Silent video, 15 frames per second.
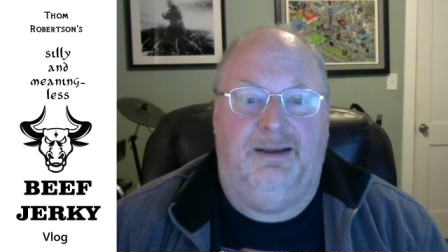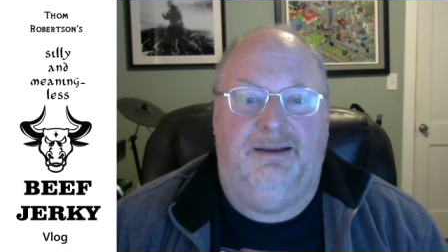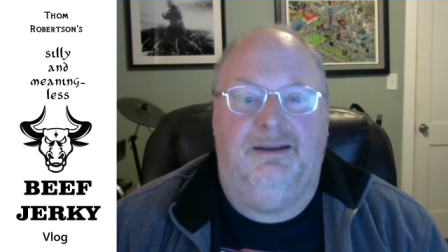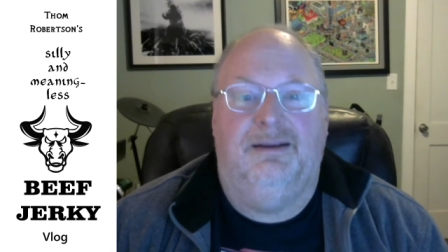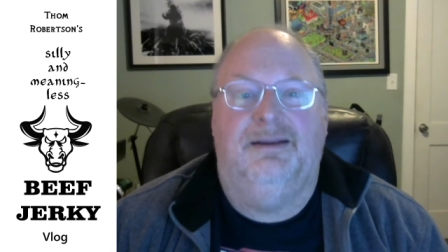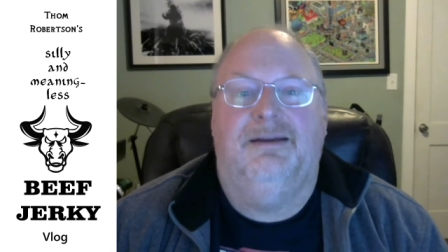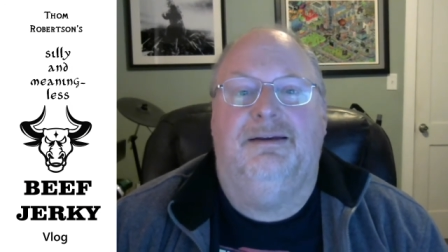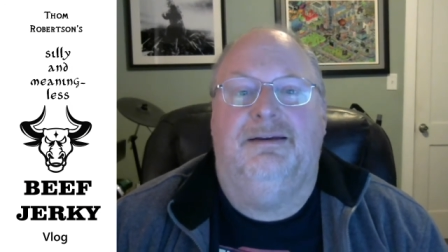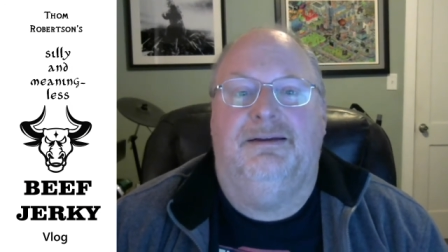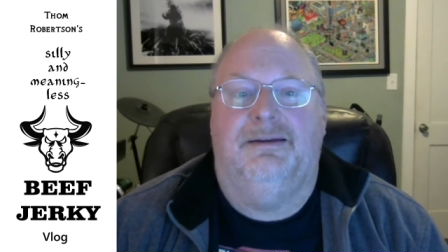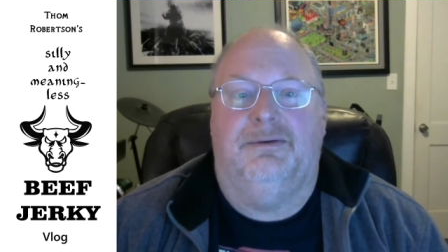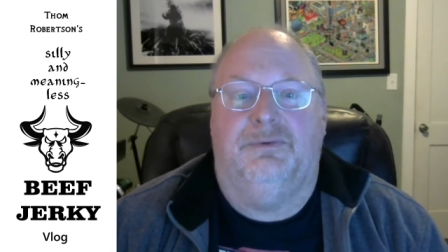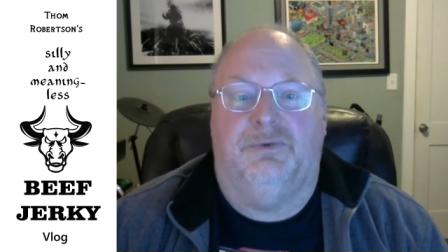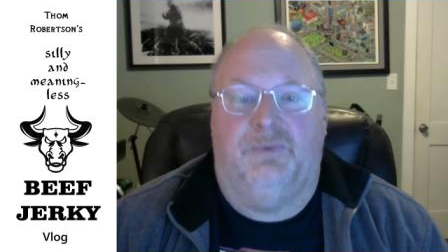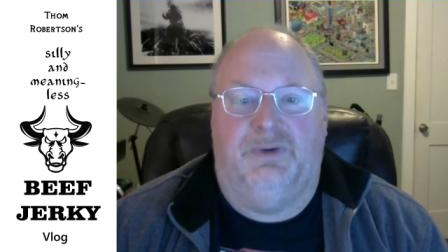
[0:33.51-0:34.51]
It
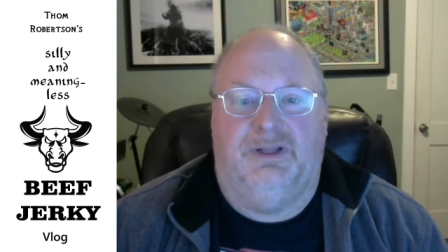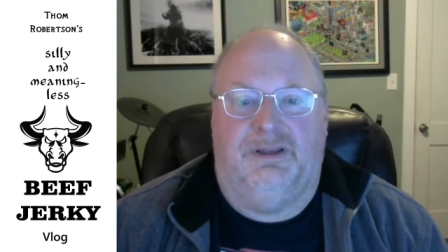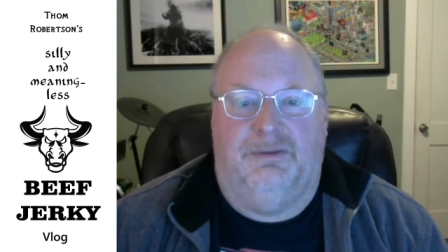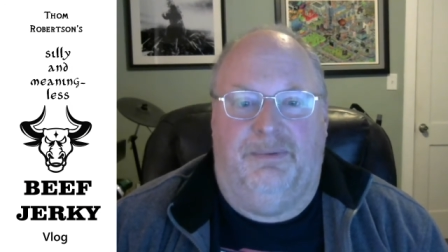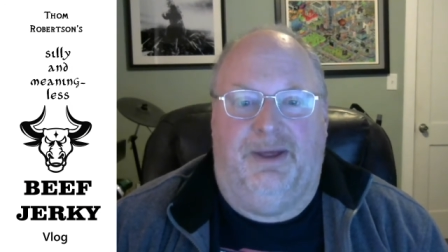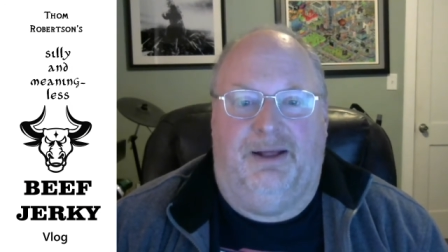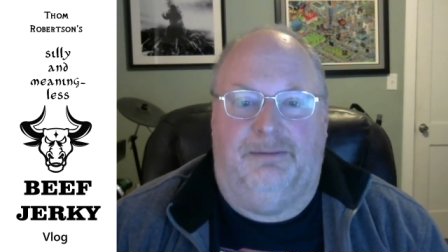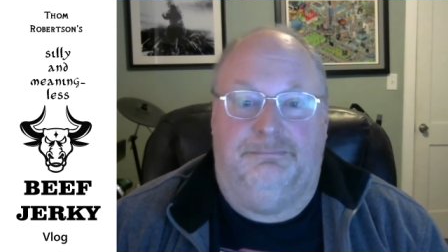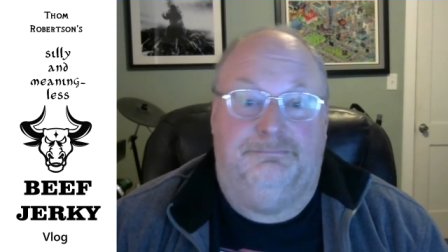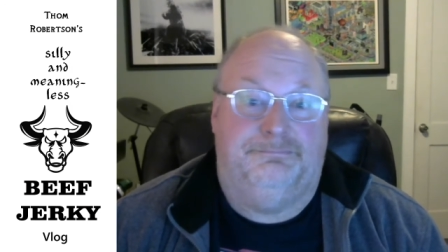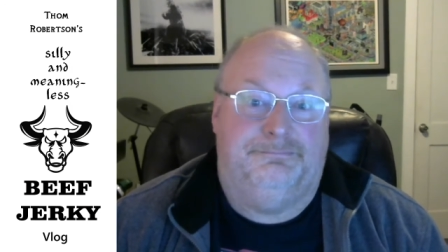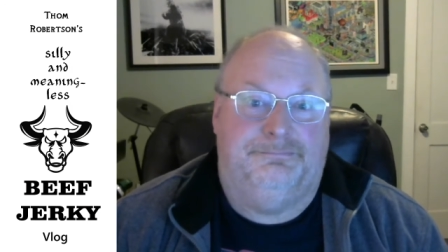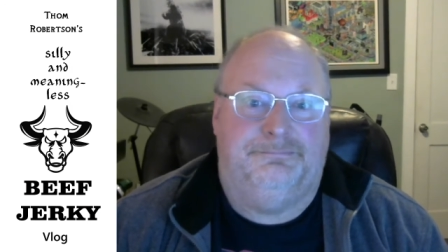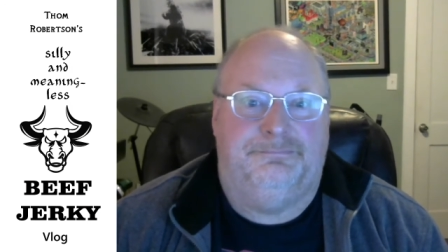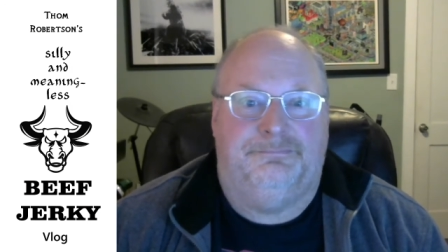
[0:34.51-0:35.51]
was really about
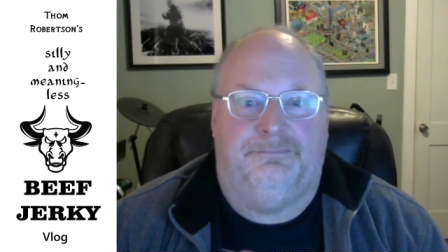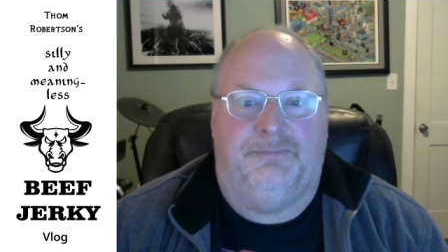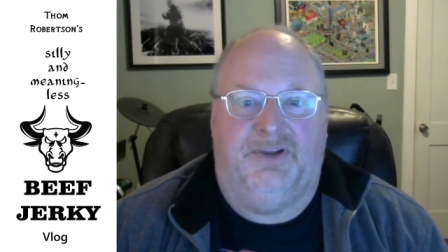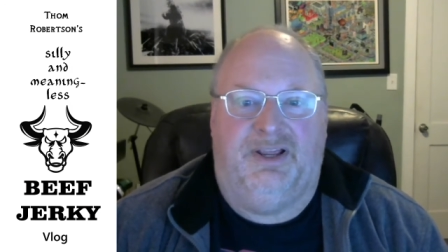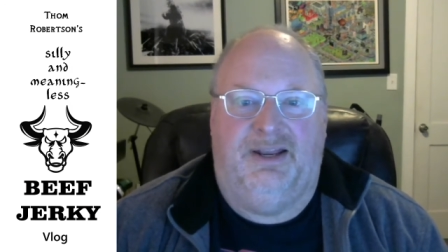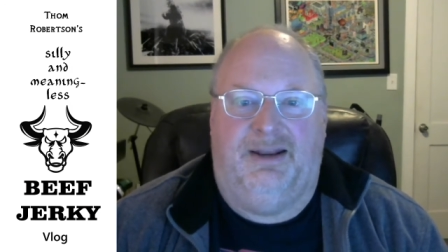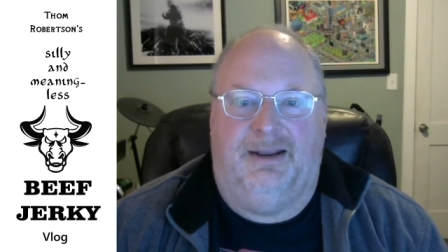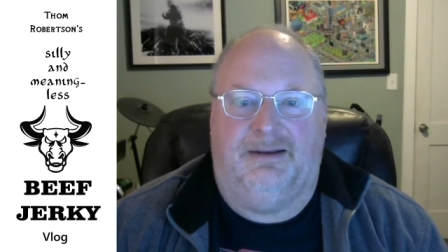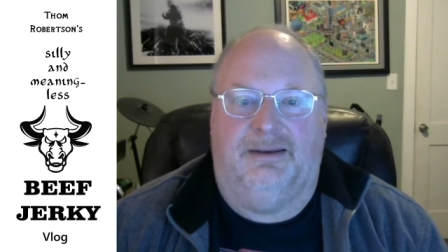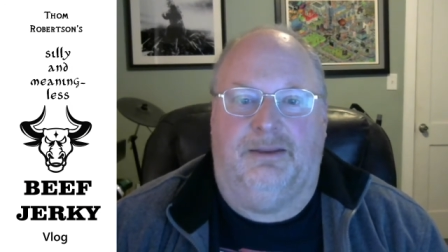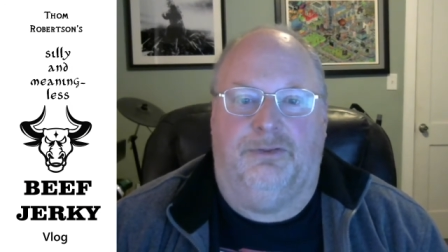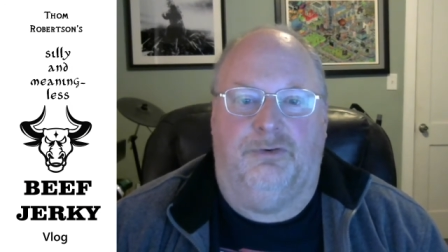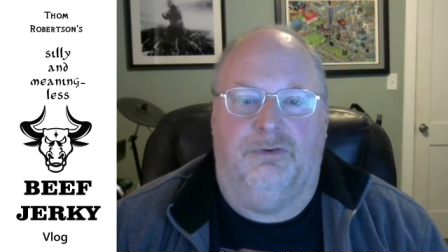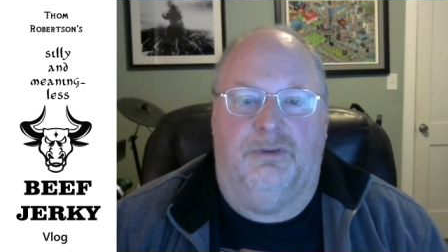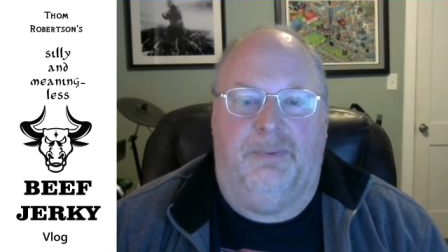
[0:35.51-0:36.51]

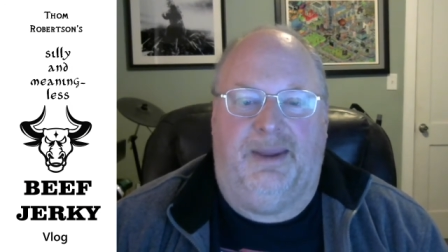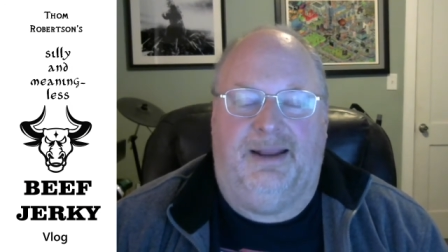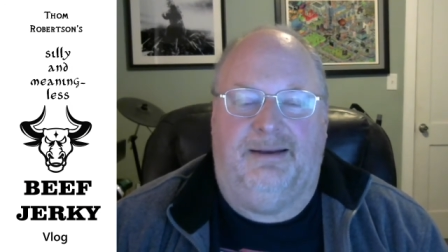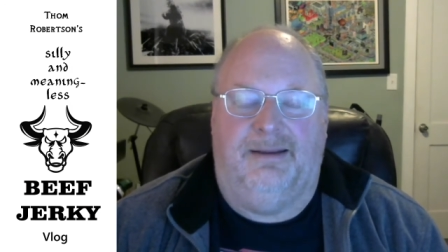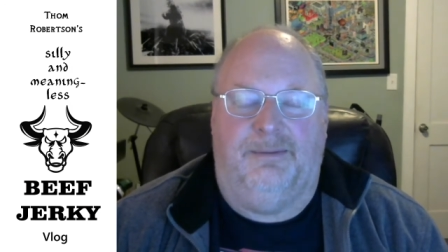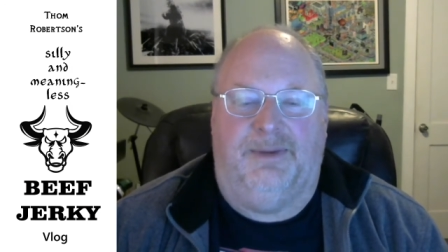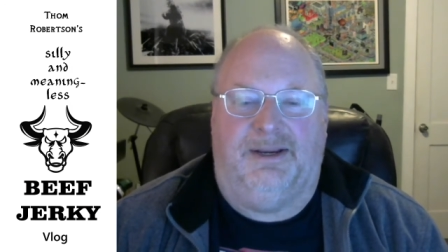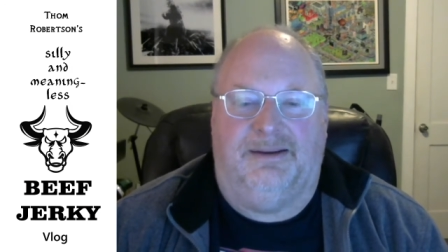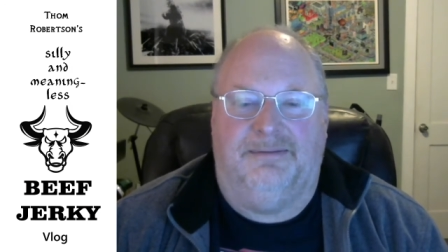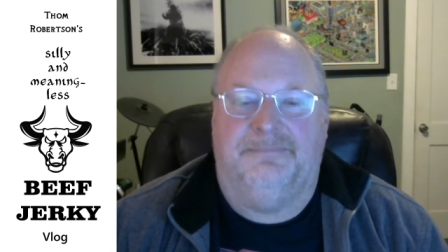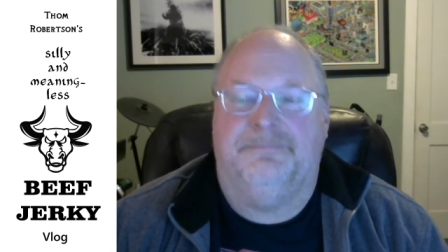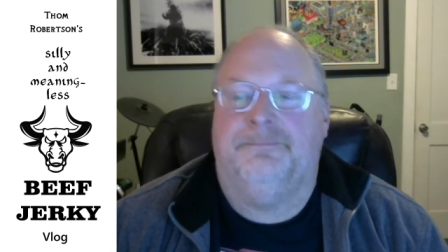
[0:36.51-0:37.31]
connecting through the pandemic.